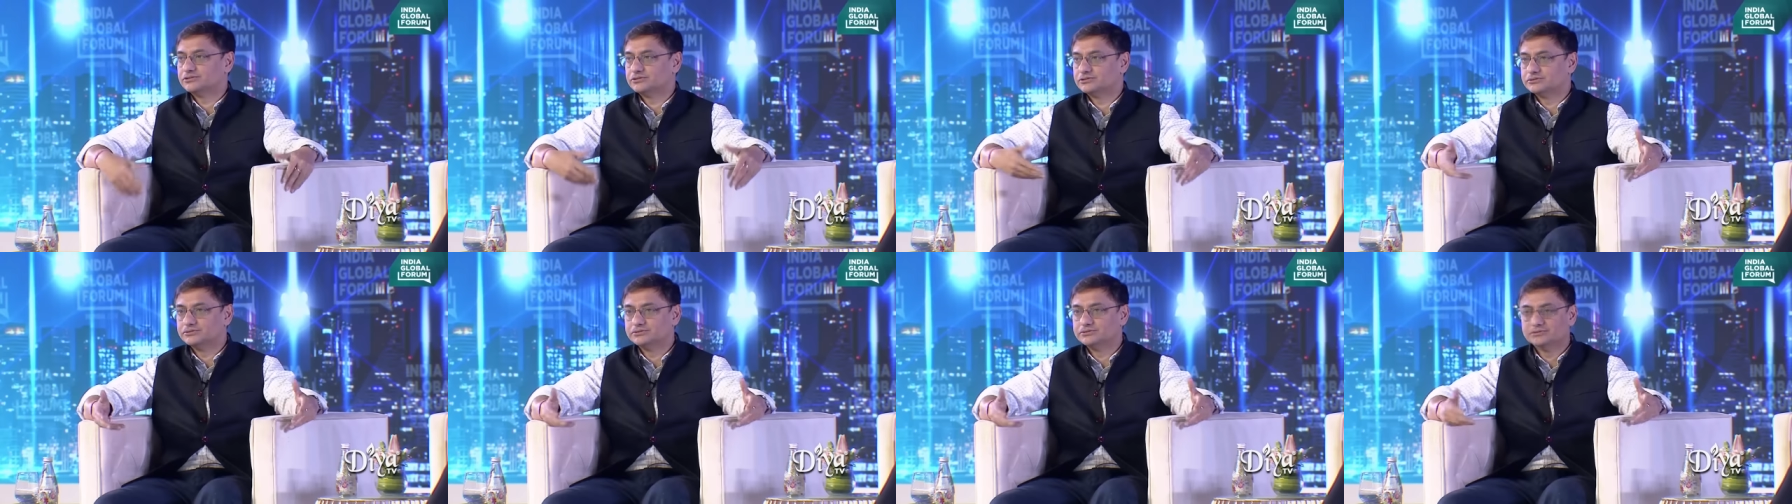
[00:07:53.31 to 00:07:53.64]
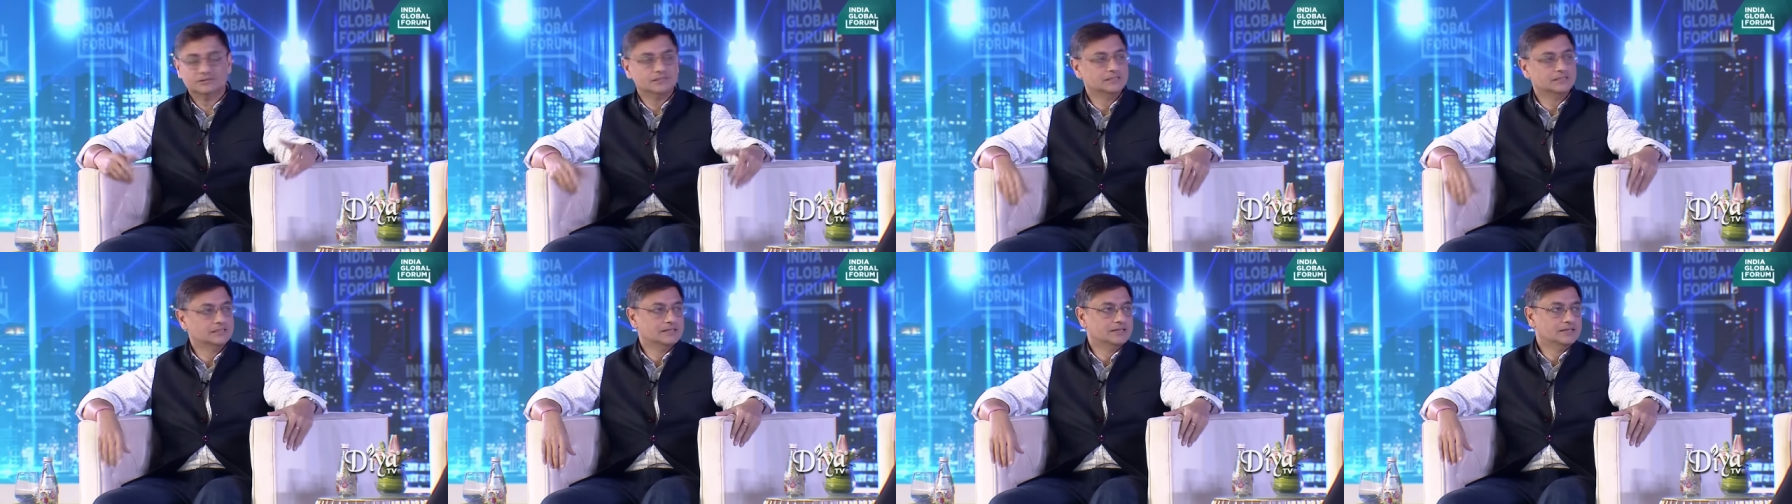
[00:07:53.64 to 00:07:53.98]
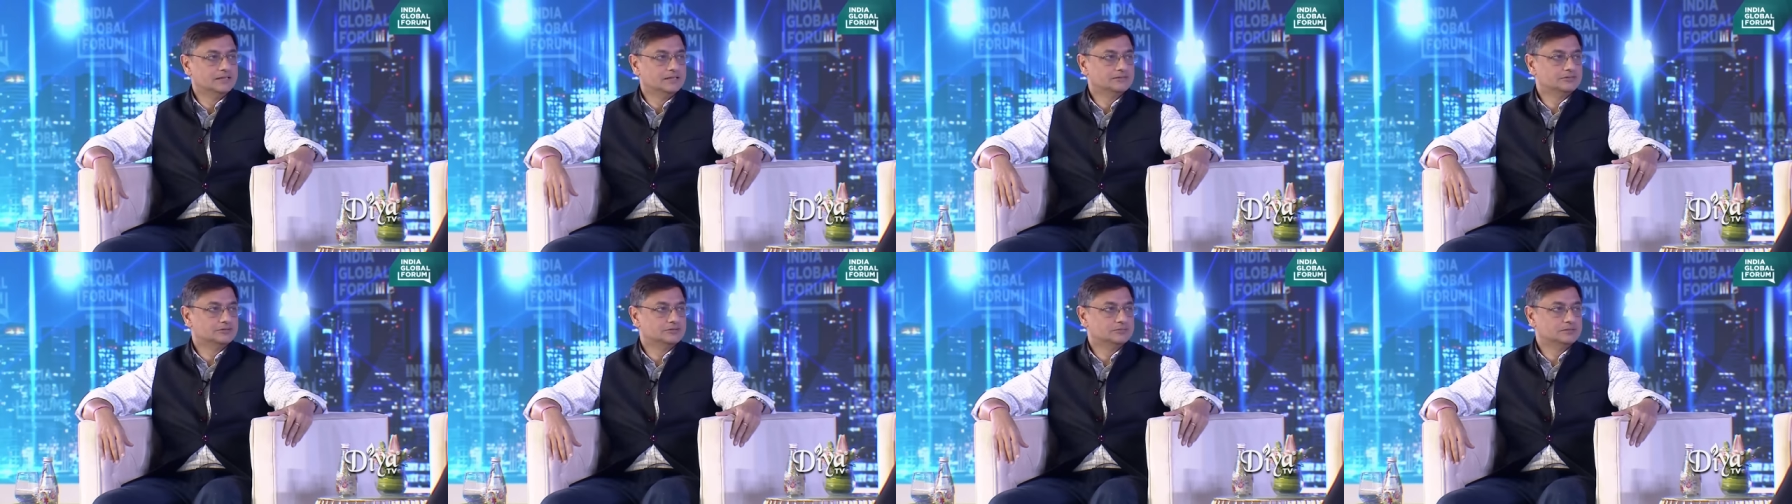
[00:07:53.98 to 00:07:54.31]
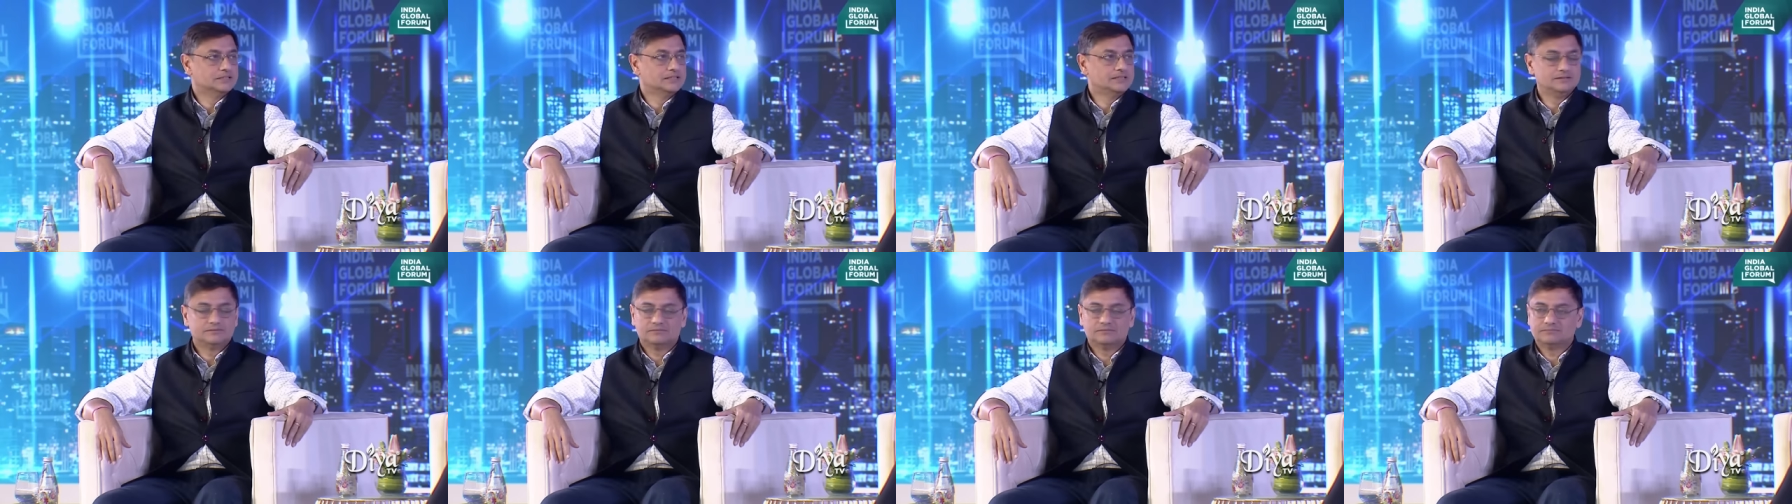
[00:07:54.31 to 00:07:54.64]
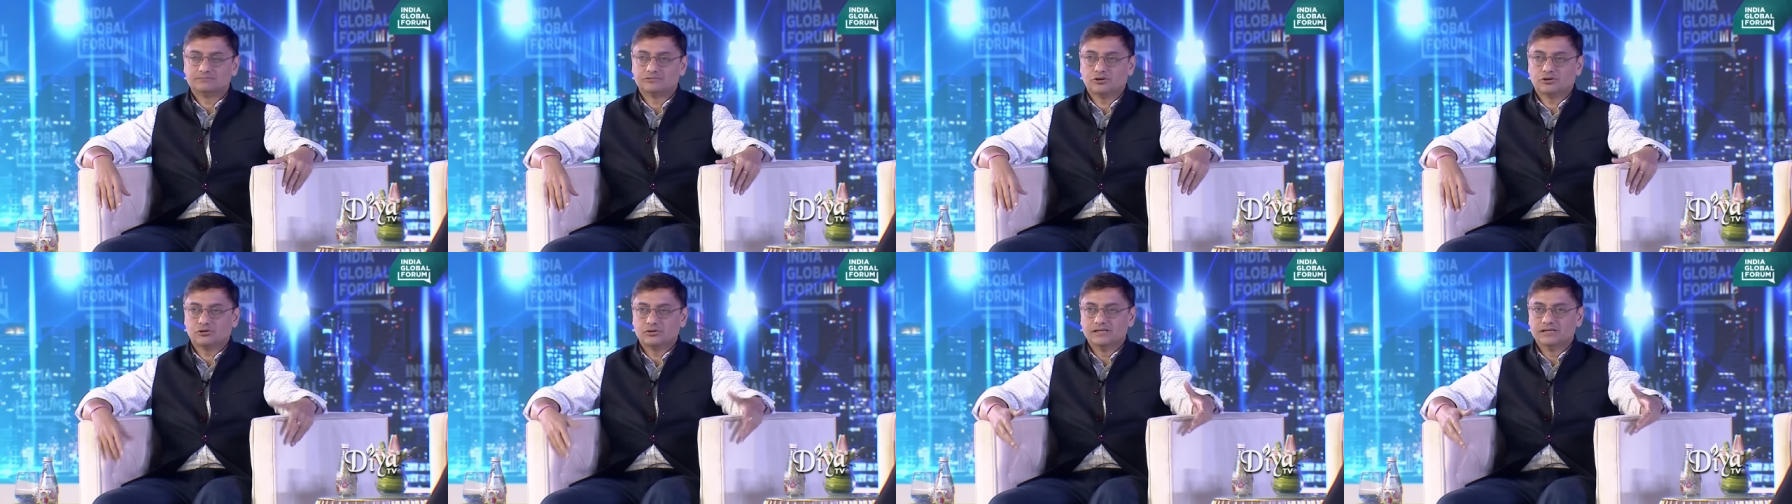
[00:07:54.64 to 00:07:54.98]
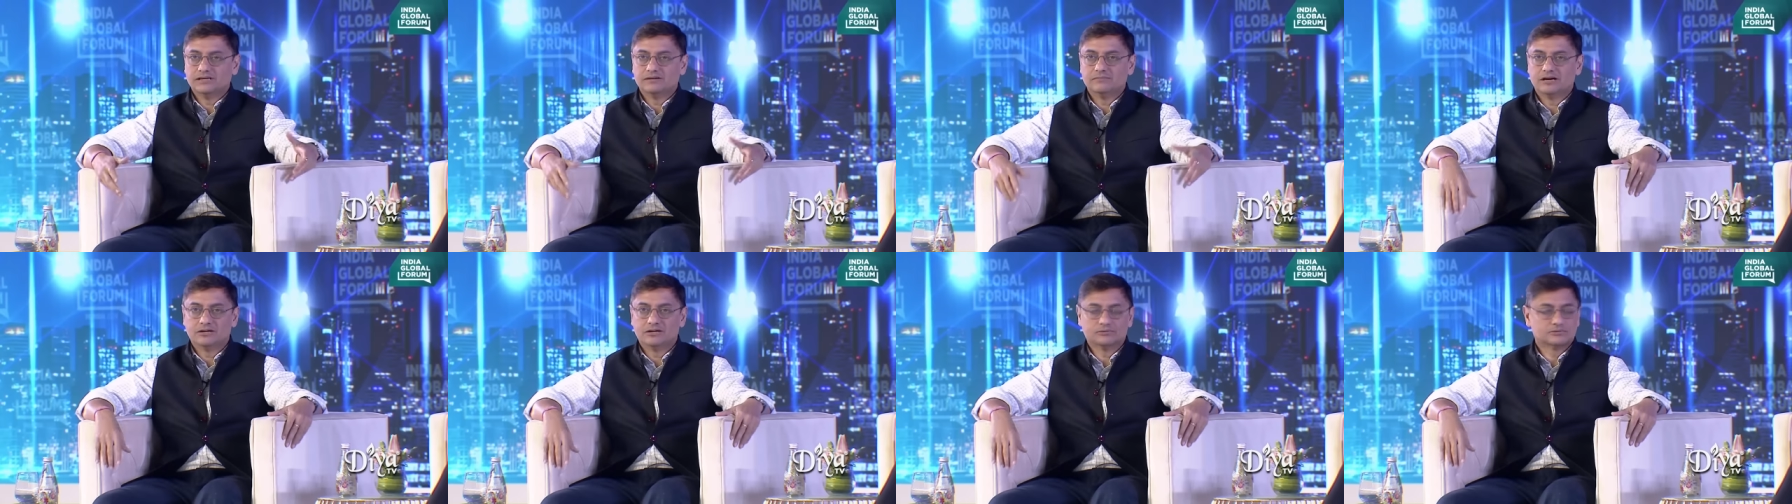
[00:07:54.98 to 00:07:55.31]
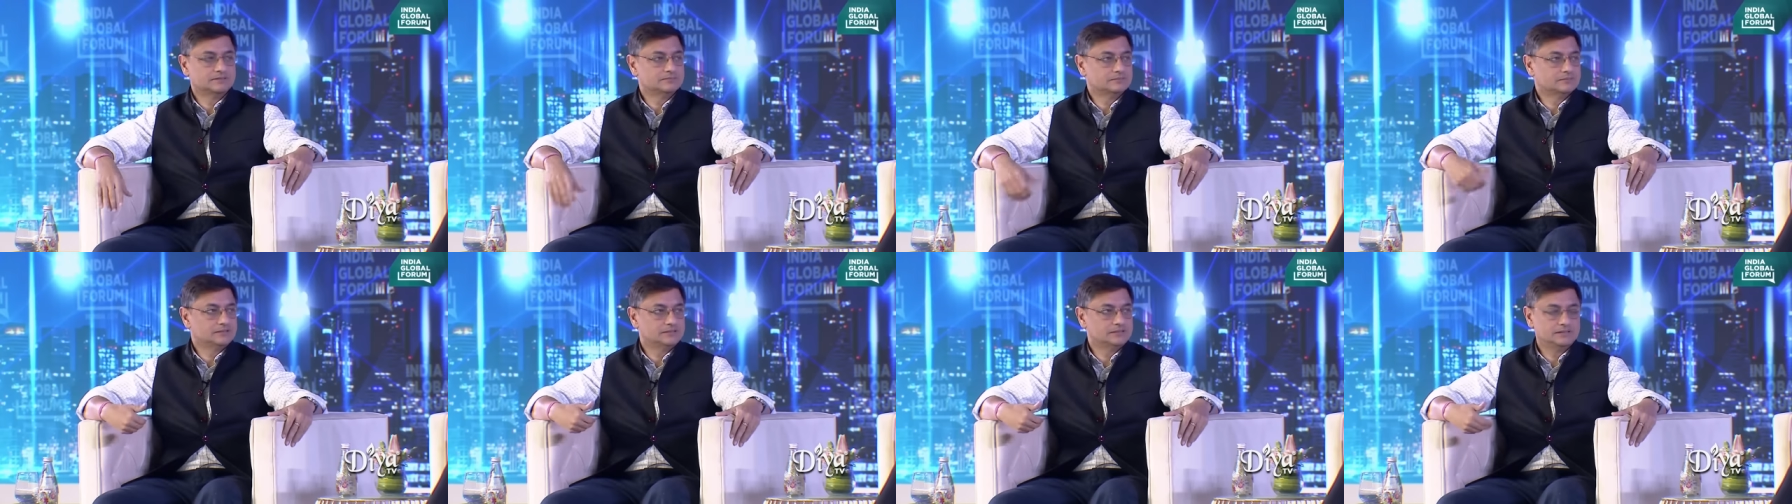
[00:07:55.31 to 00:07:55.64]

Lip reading: to be talking about him?